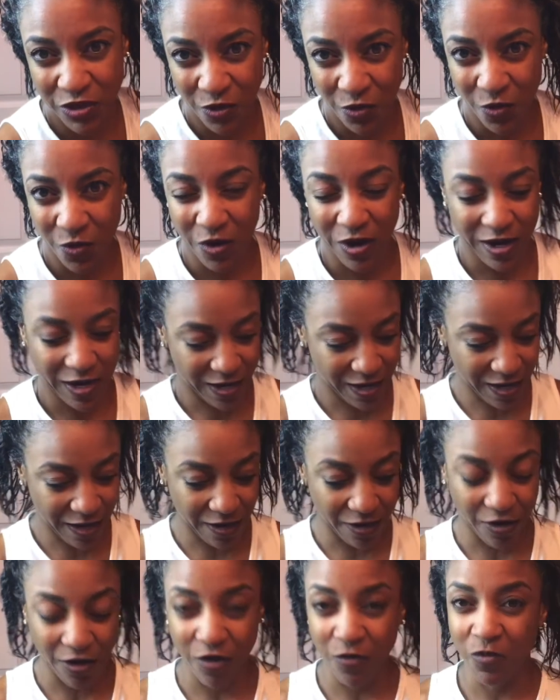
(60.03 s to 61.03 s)
your
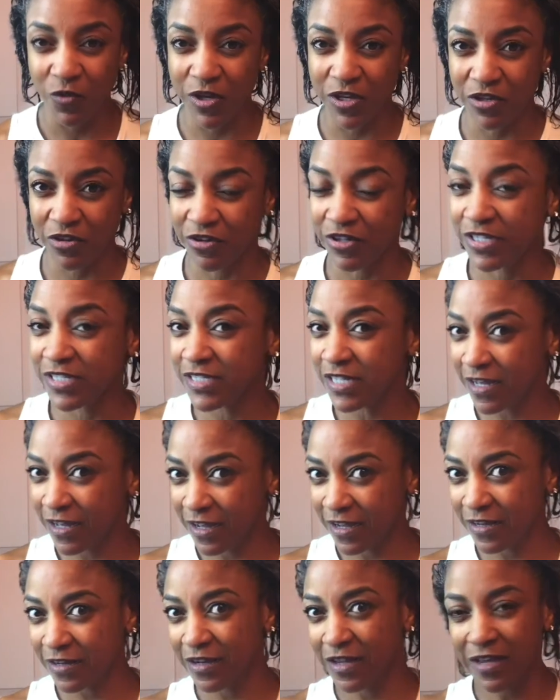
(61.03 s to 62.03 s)
hair when you're
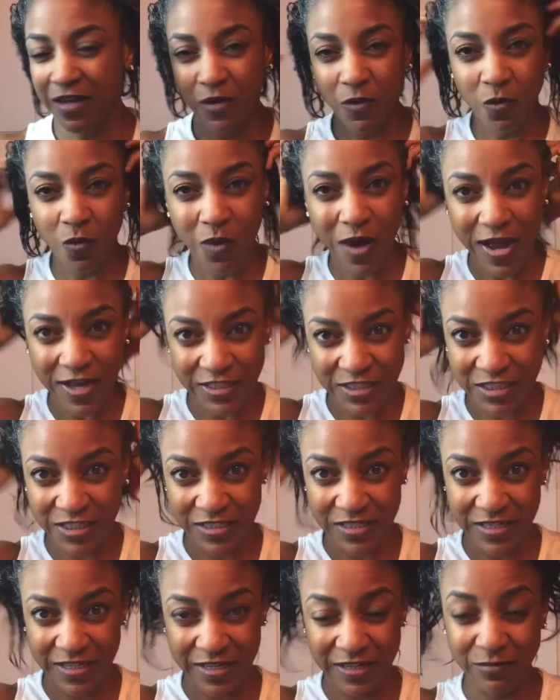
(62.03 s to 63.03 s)
done
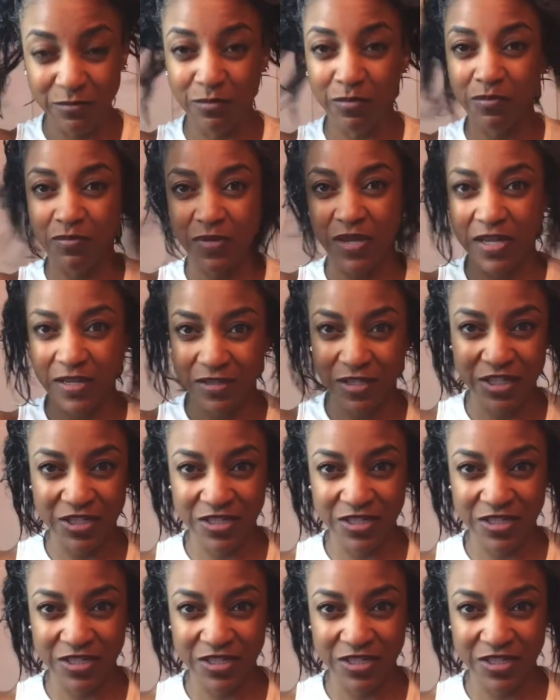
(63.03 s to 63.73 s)
washing it and